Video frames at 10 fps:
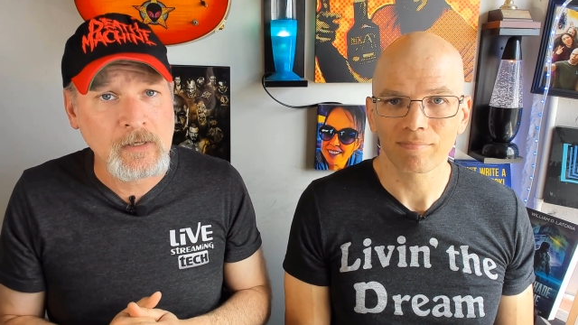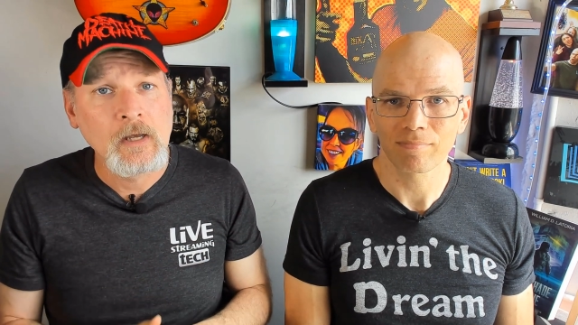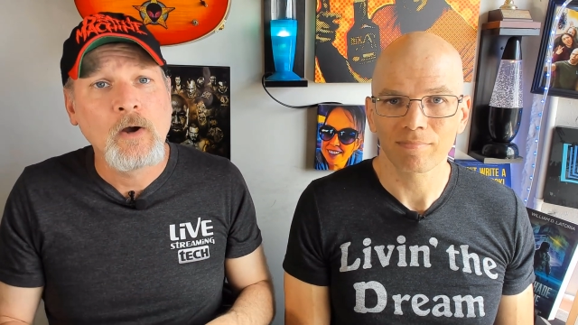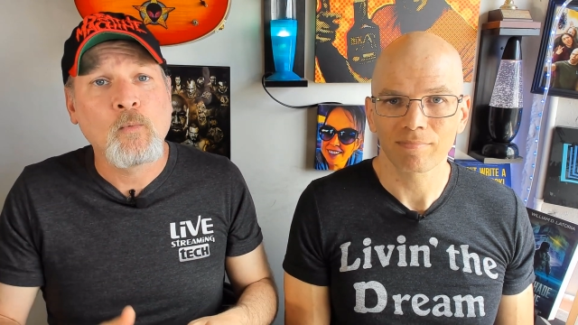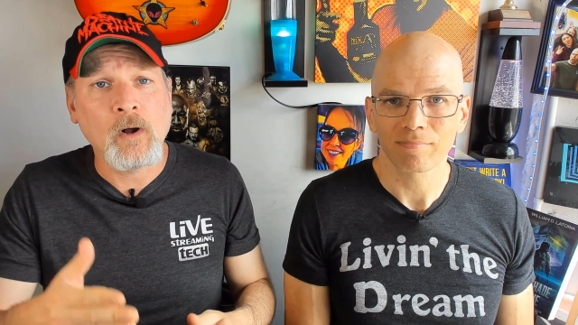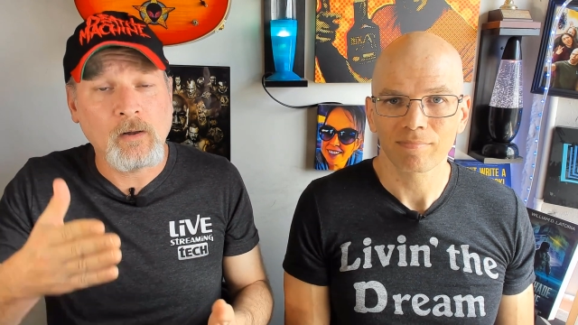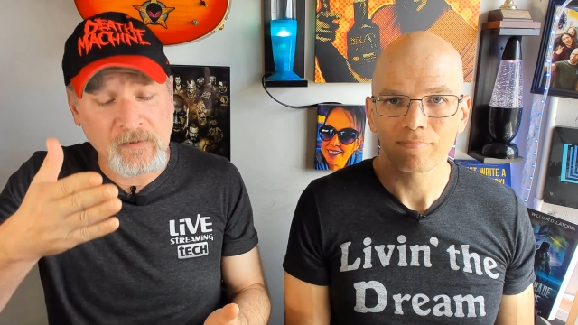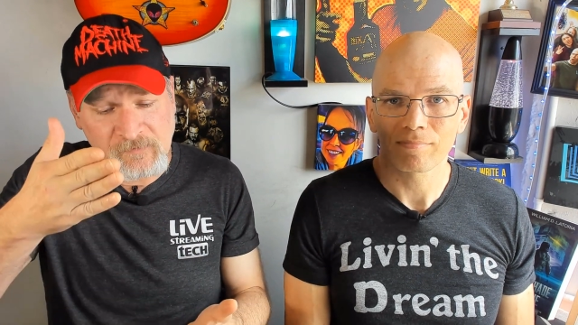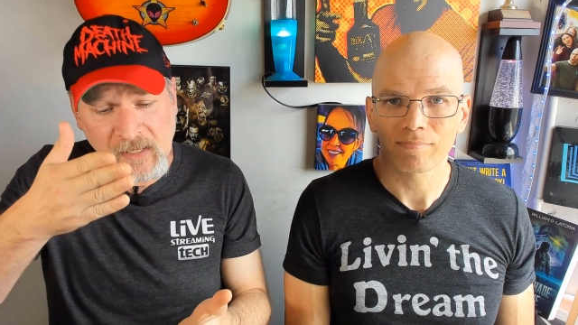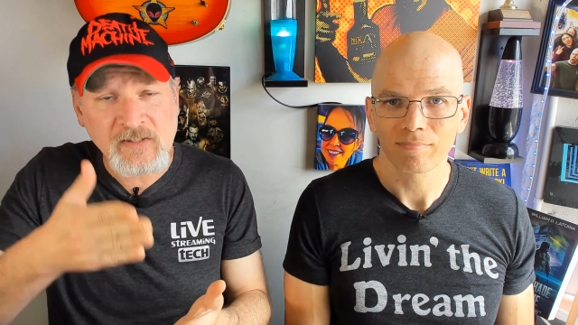Speaker 1: Well, if
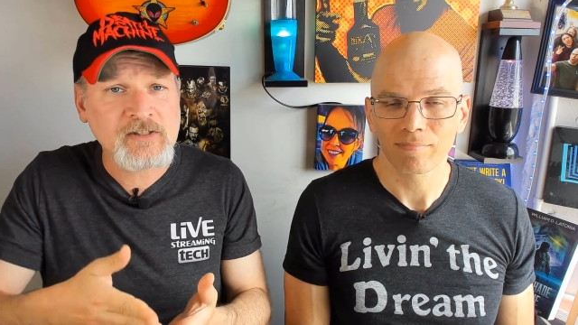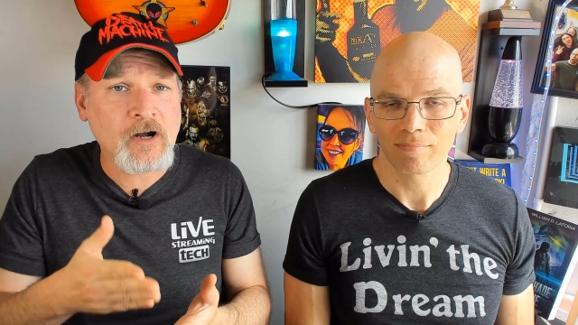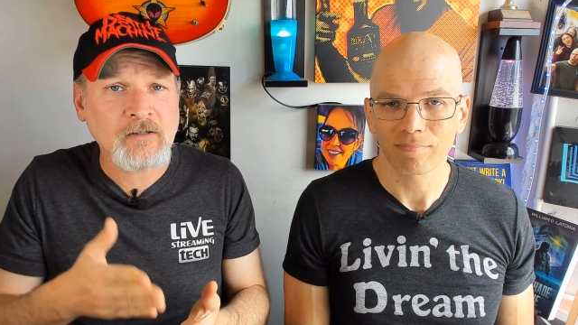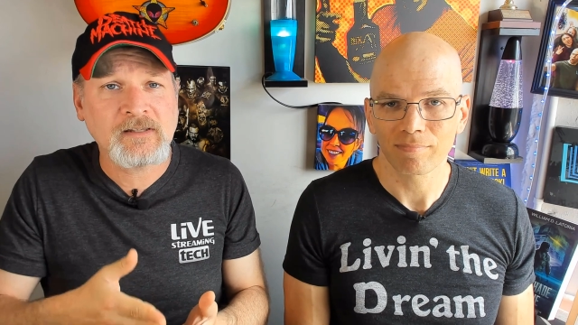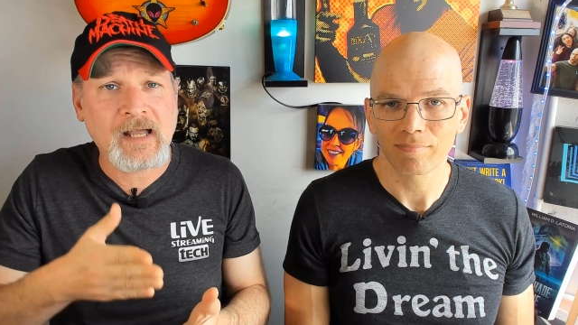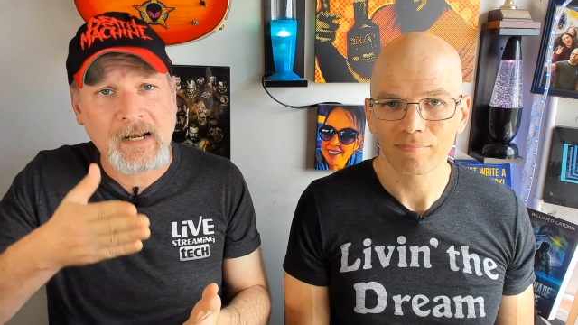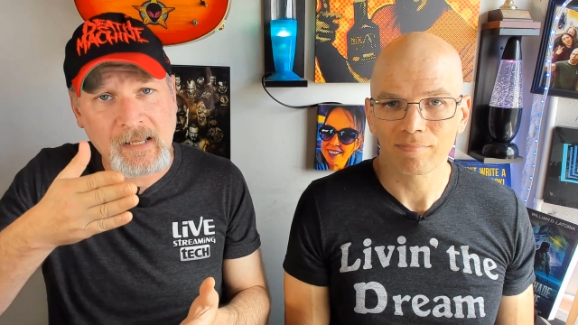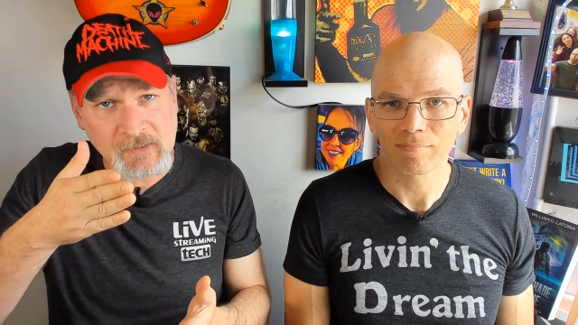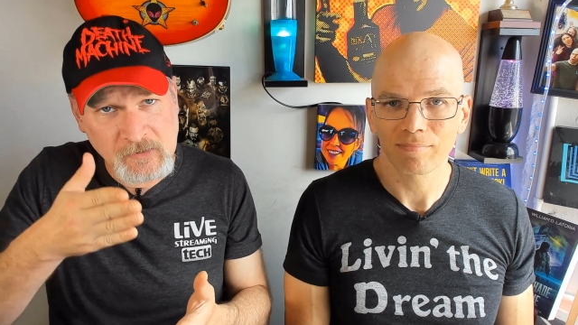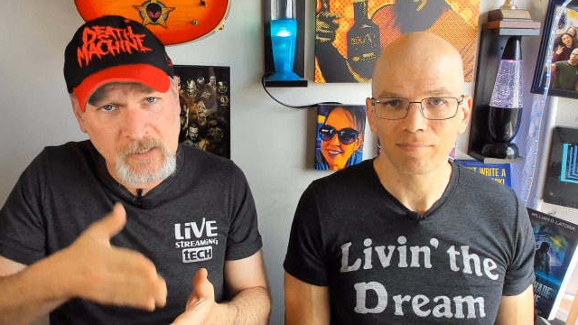they start that at
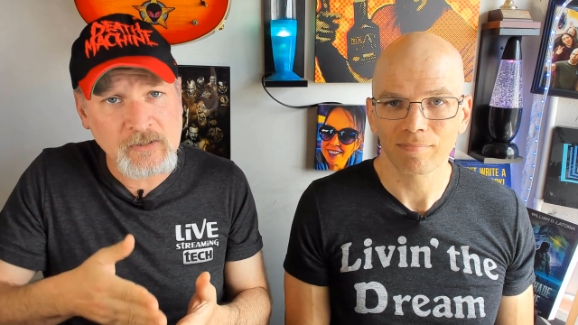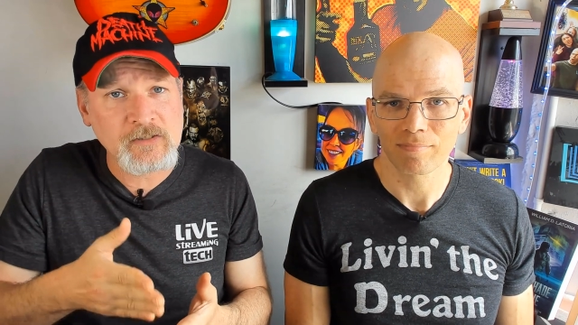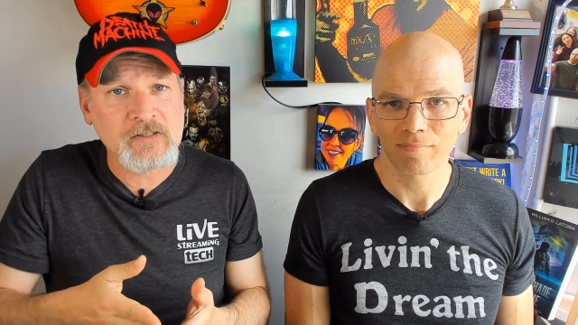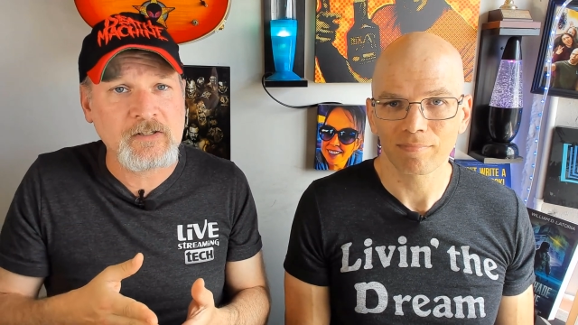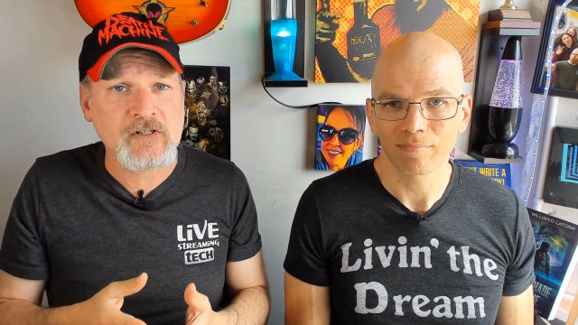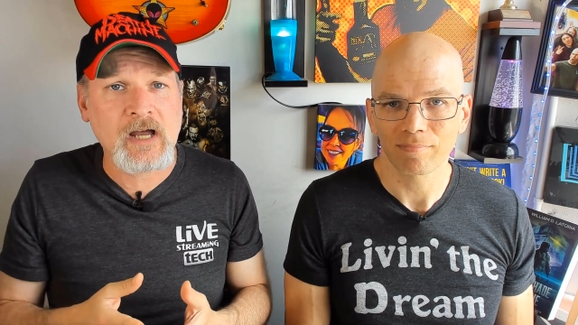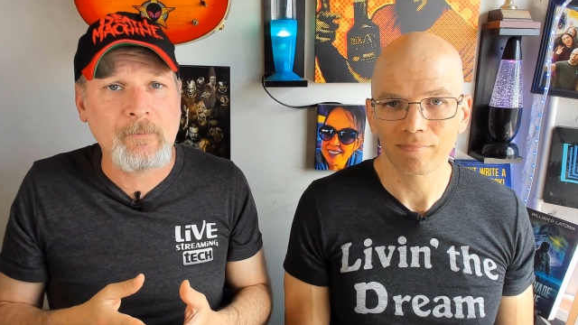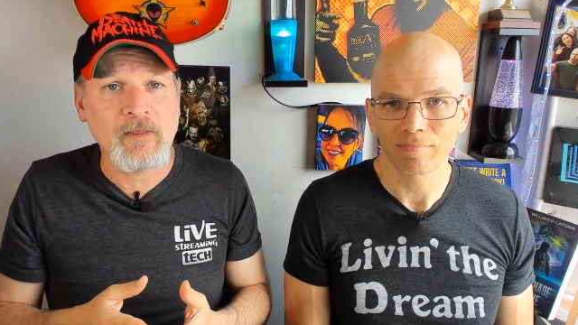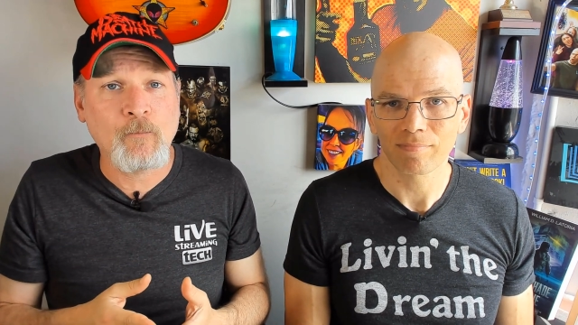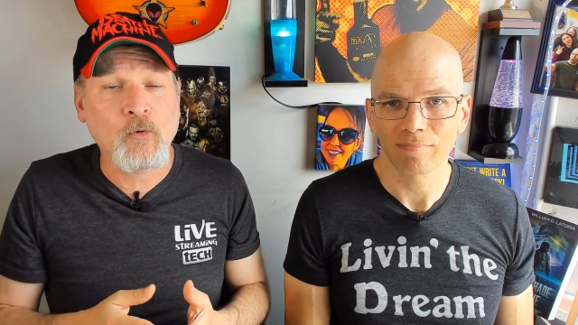such and such time in the
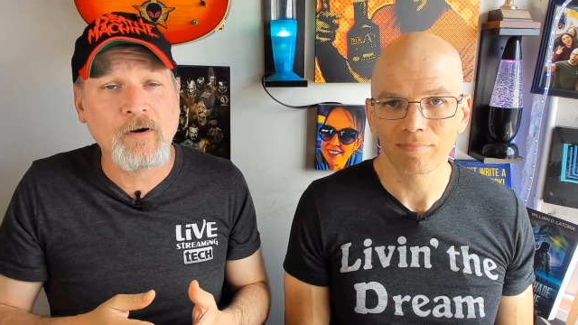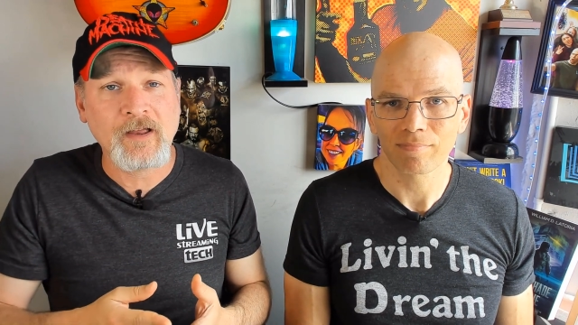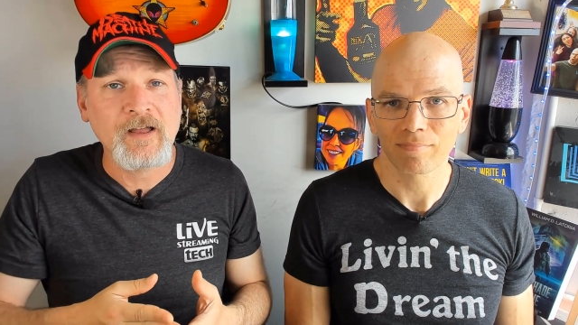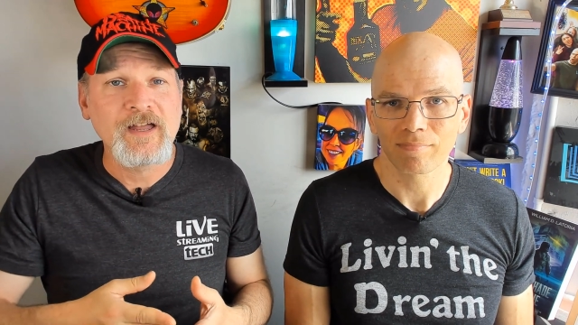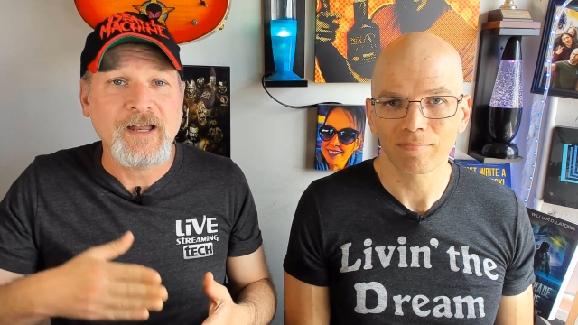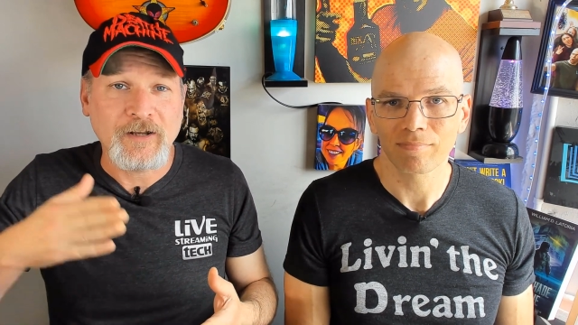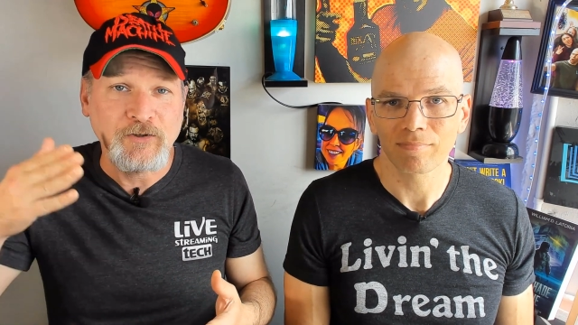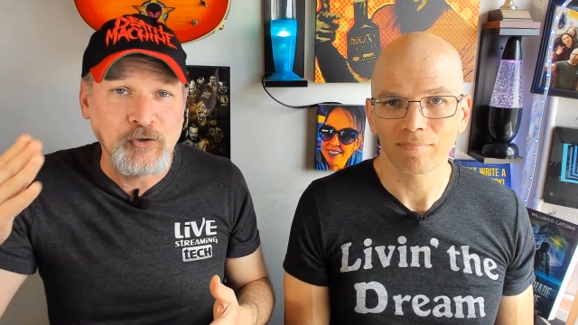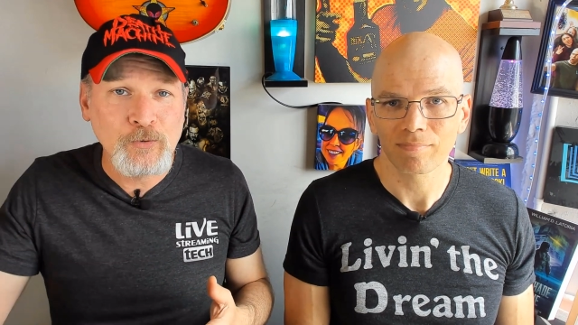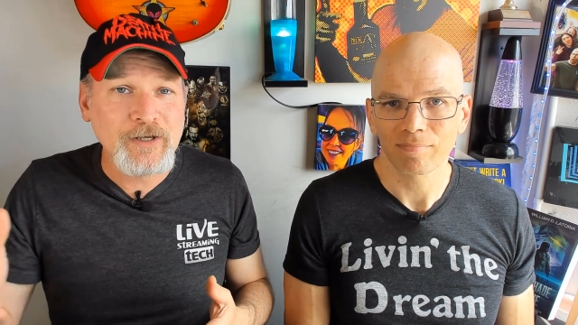morning and
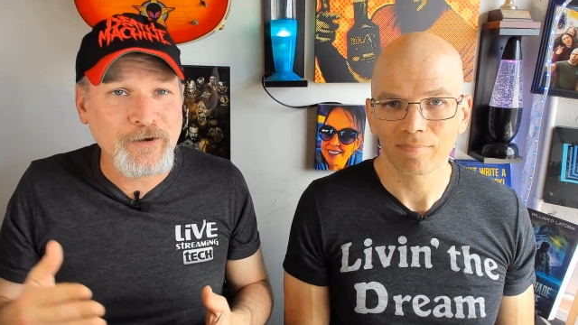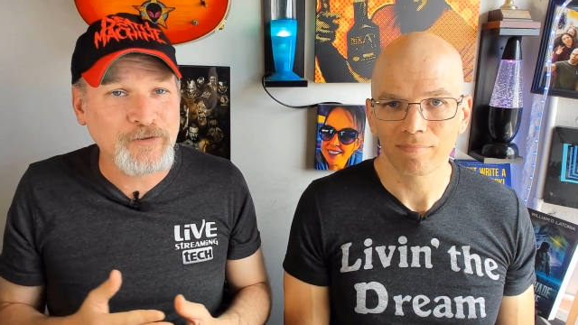you get on